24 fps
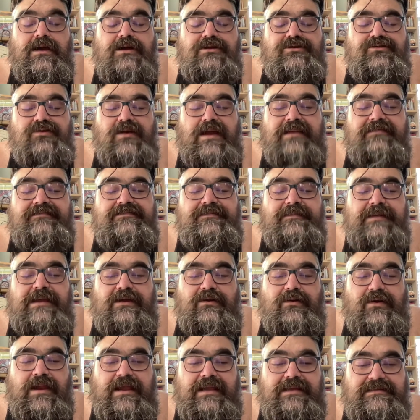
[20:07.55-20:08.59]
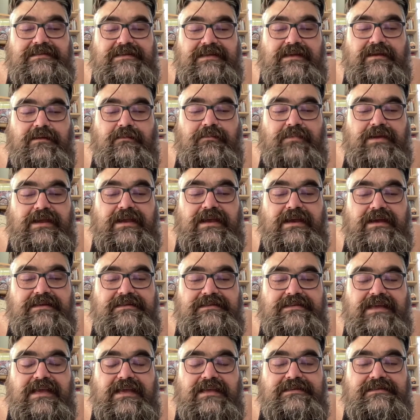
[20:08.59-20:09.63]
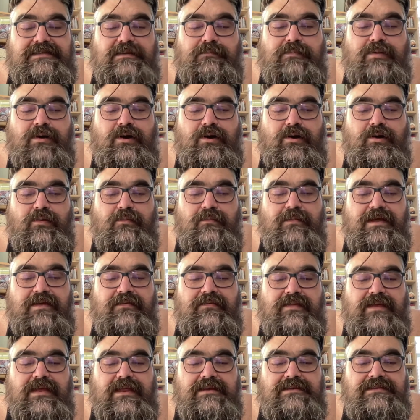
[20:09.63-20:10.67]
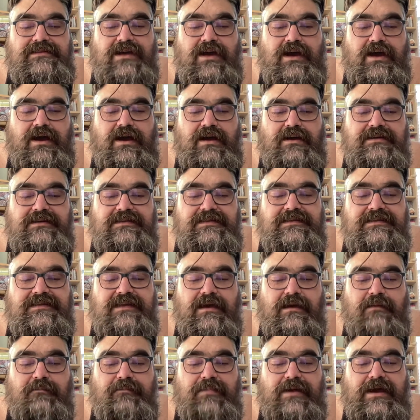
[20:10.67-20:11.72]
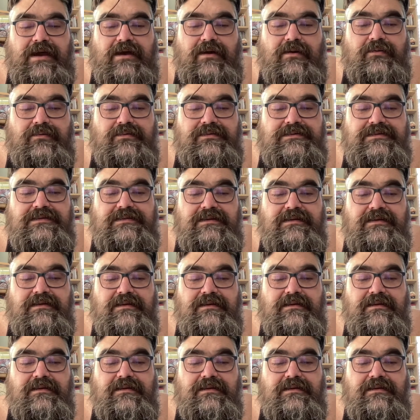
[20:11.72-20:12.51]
drives me crazy because it's a poem that talks about